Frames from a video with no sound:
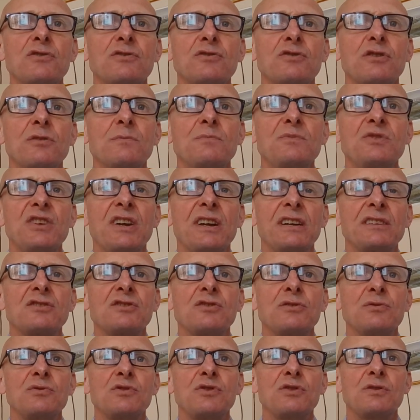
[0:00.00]
subjects
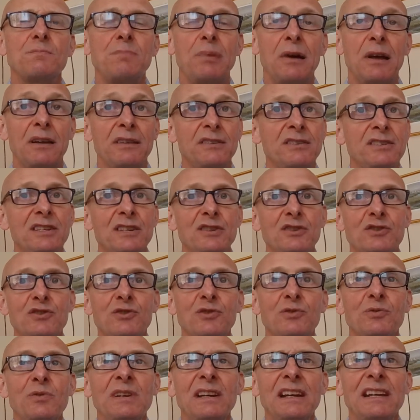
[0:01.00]
such as politics
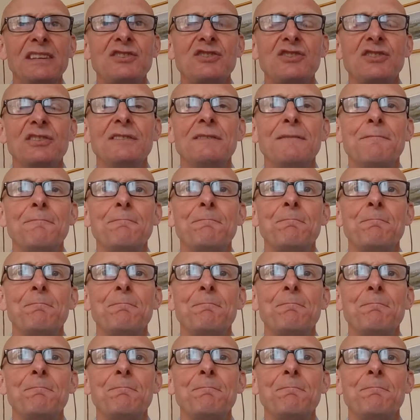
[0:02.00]
or religion,